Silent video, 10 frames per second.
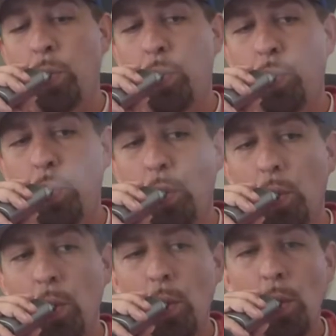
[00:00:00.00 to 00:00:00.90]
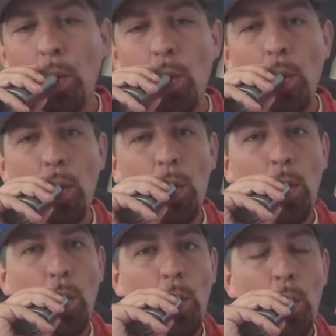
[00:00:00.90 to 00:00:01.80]

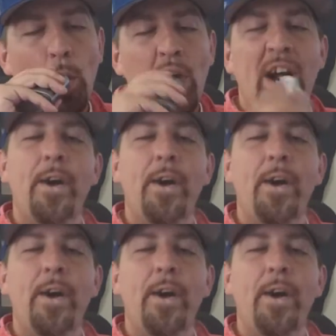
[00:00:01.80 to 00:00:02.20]
(no one is talking)